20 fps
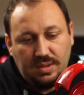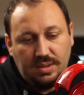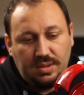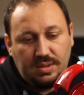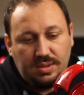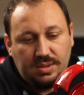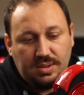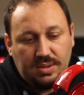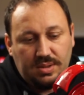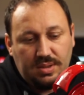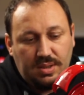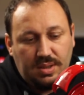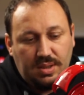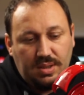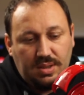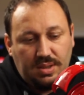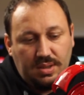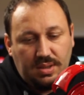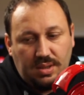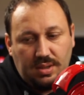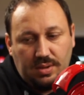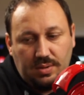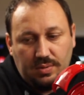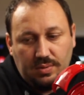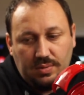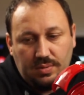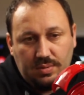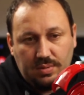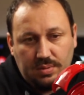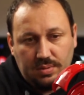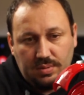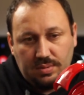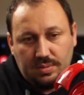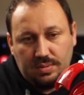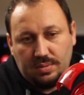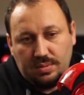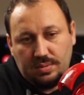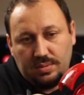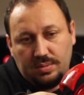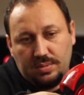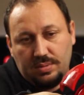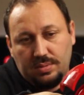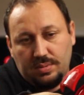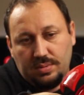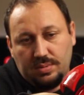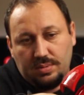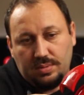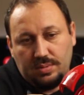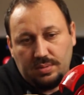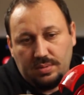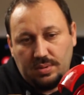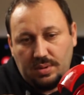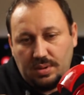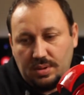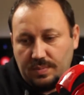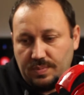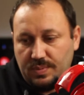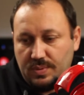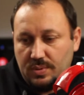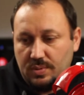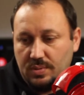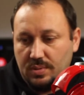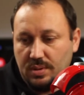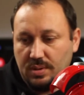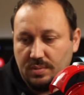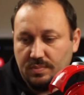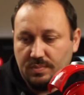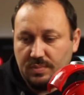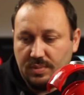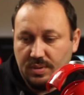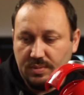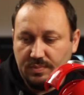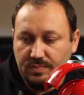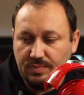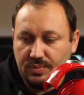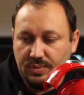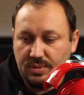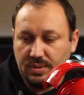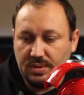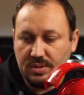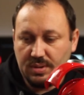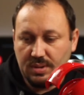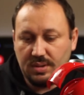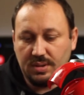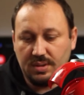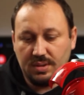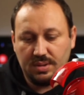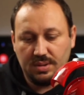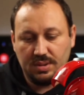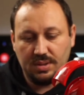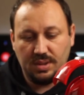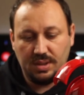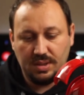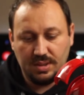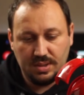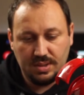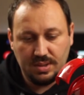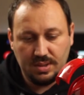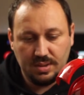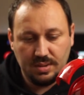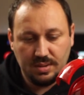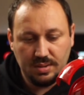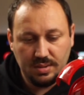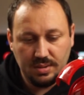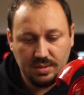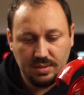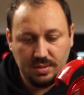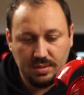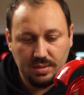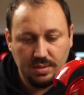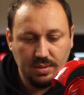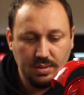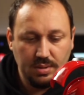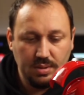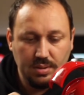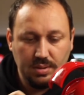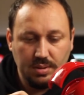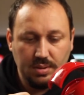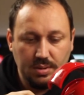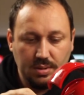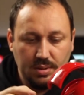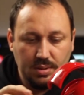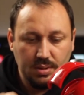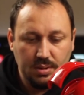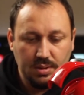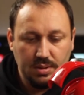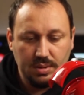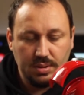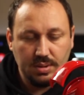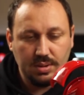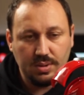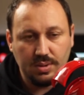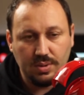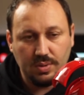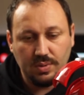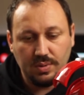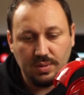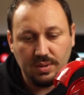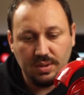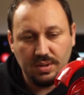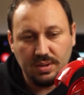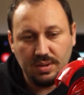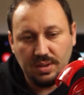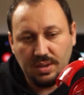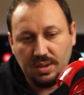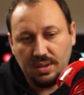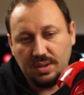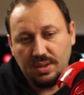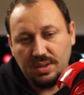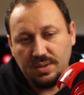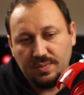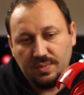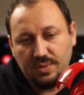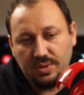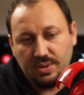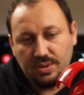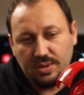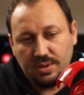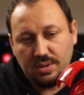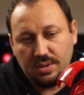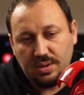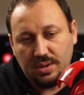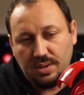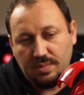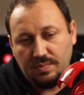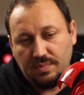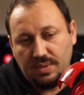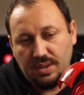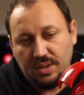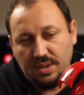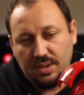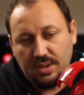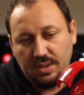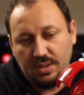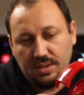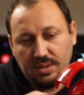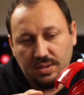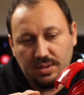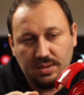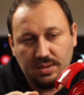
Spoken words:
I'll just take it out, capsule, and put inside this glass. So in this version I'm making